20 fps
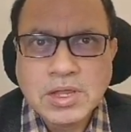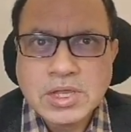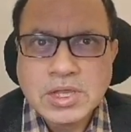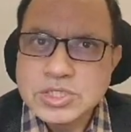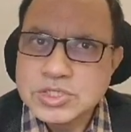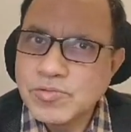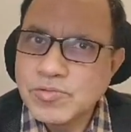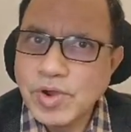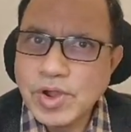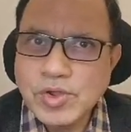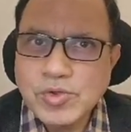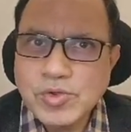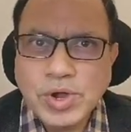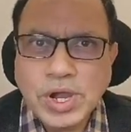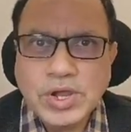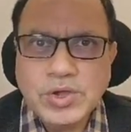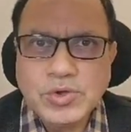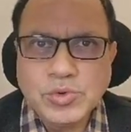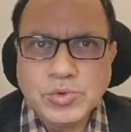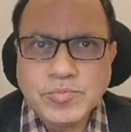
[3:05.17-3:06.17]
So what
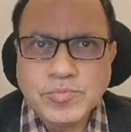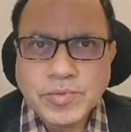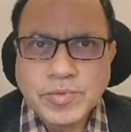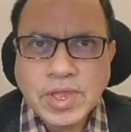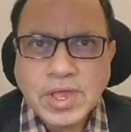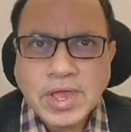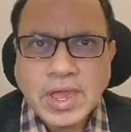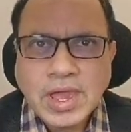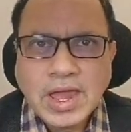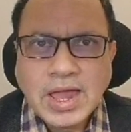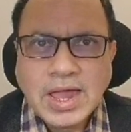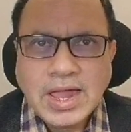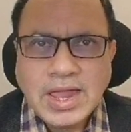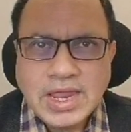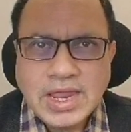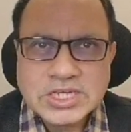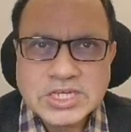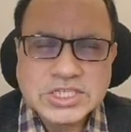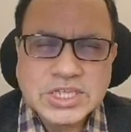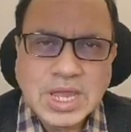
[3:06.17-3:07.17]
do? I
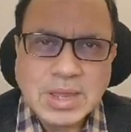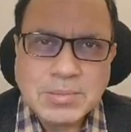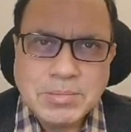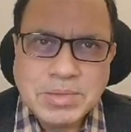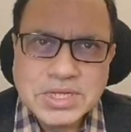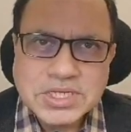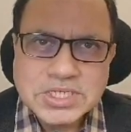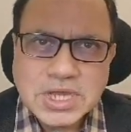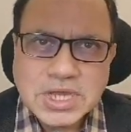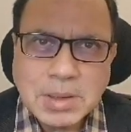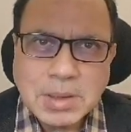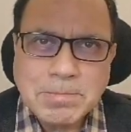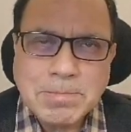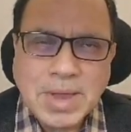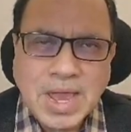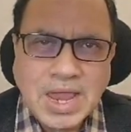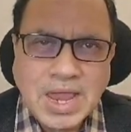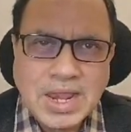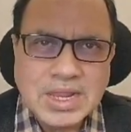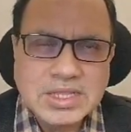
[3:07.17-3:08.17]
establish a
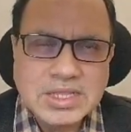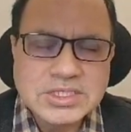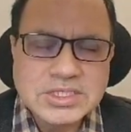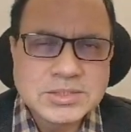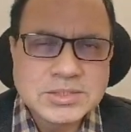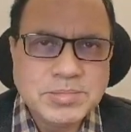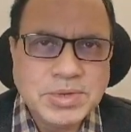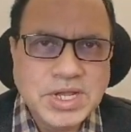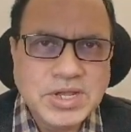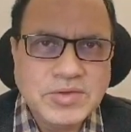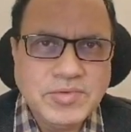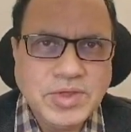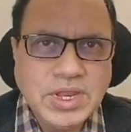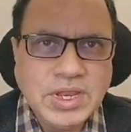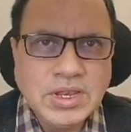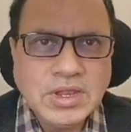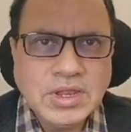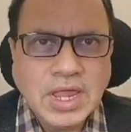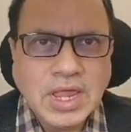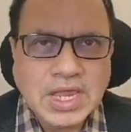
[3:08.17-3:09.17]
balance
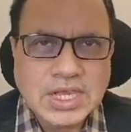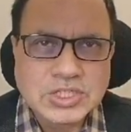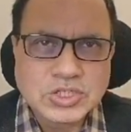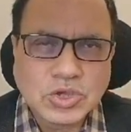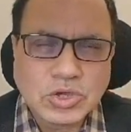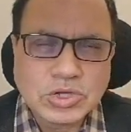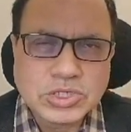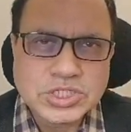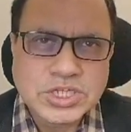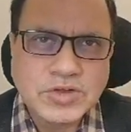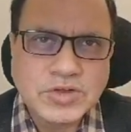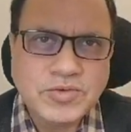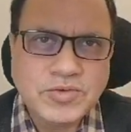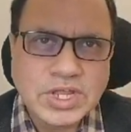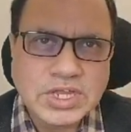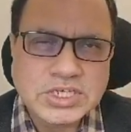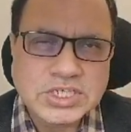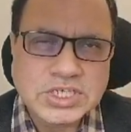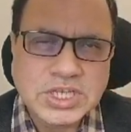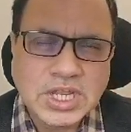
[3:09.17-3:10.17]
between exhaustive
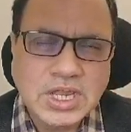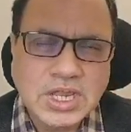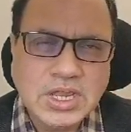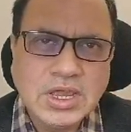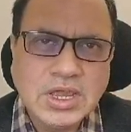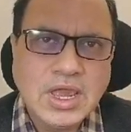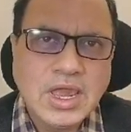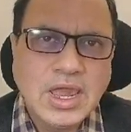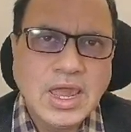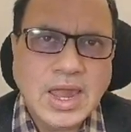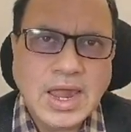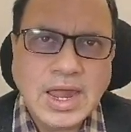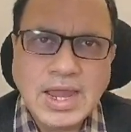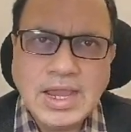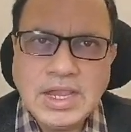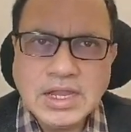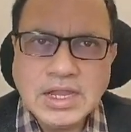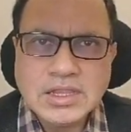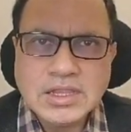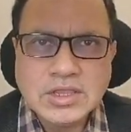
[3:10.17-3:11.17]
testing
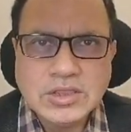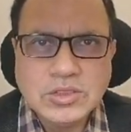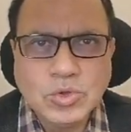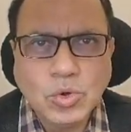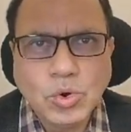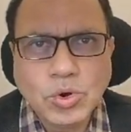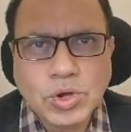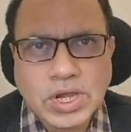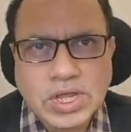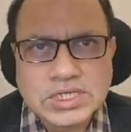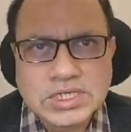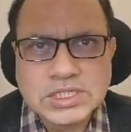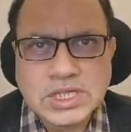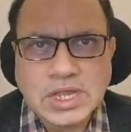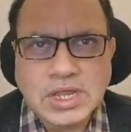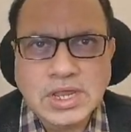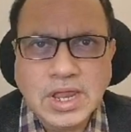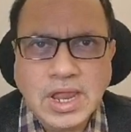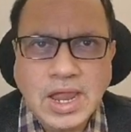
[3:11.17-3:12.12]
and no testing.